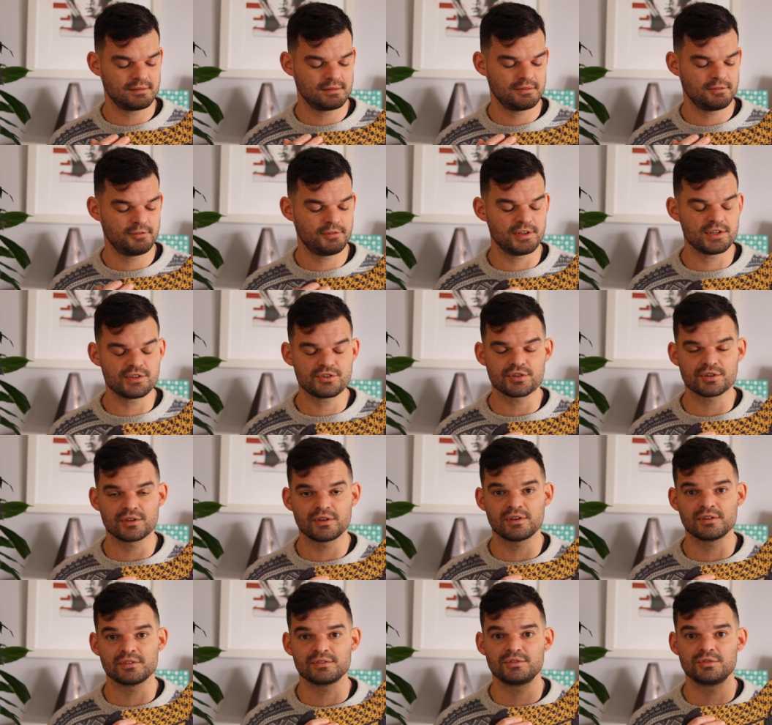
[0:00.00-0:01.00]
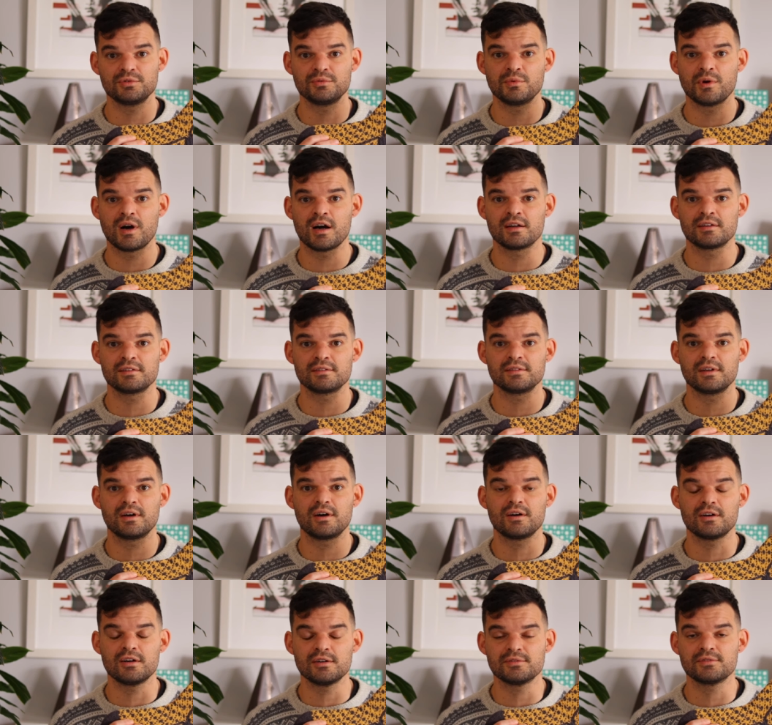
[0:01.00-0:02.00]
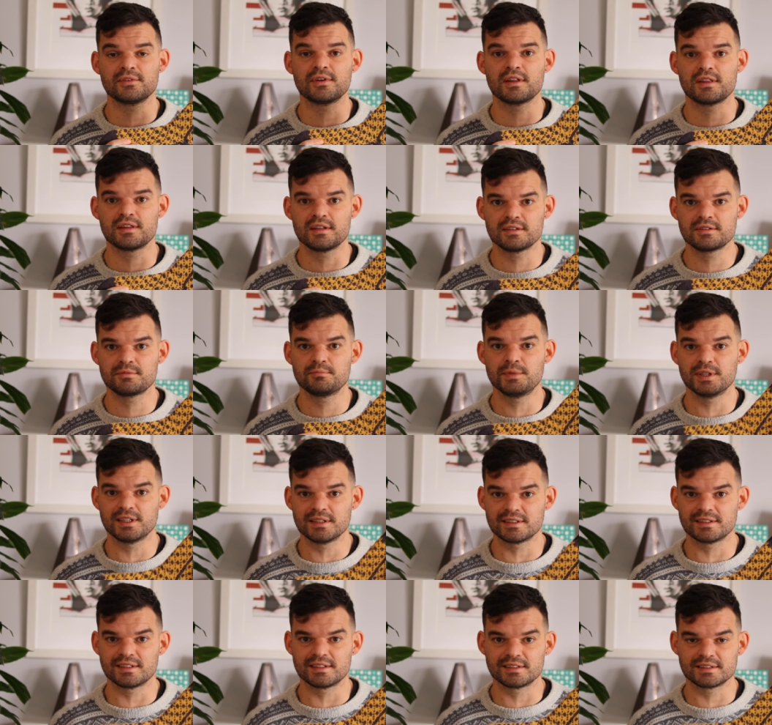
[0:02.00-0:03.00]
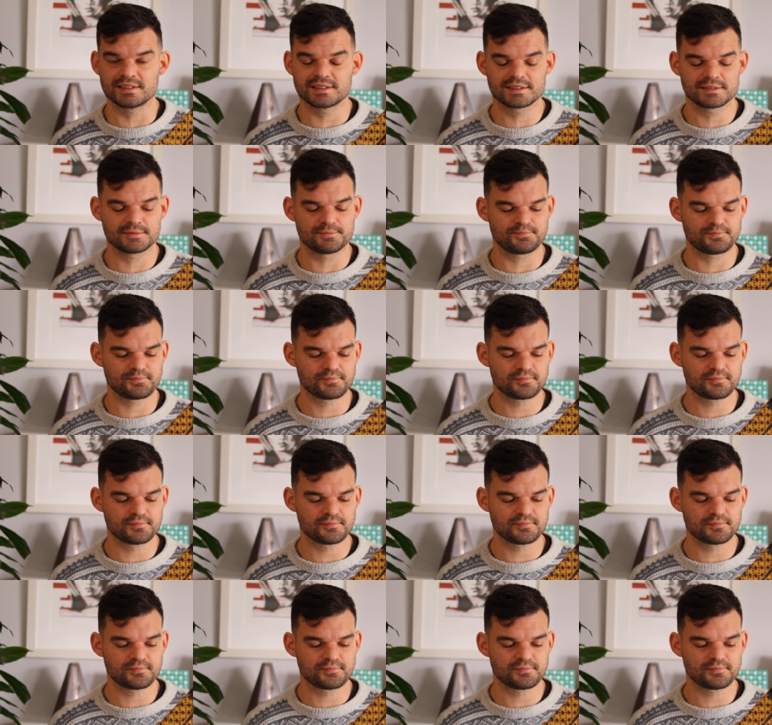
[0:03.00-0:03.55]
feature to one of these buildings.